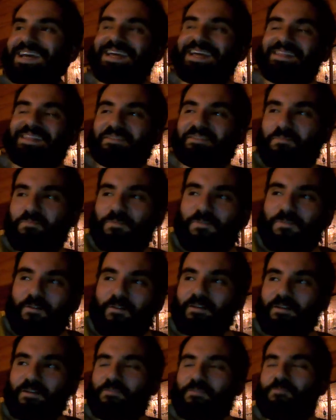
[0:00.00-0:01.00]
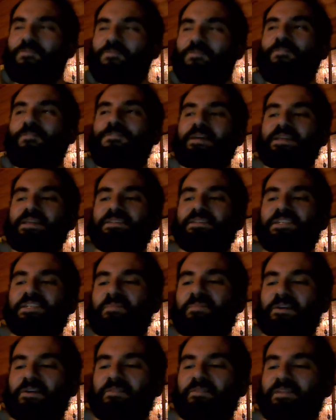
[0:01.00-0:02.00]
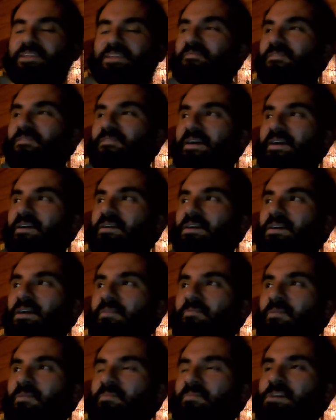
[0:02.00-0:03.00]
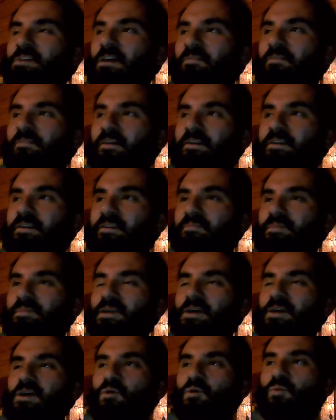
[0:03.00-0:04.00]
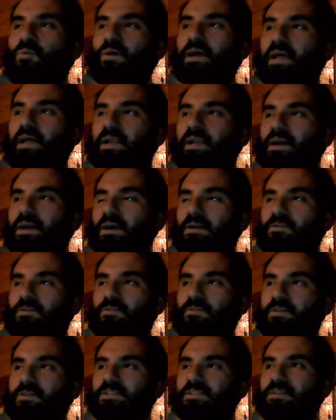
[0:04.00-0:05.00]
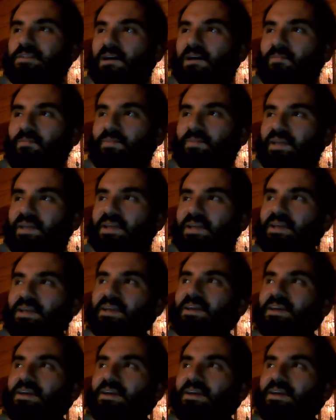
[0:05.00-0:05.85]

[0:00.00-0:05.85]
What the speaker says: The full fucking spirit of Ice and Fire Con rubbed off on him when Chris Dalby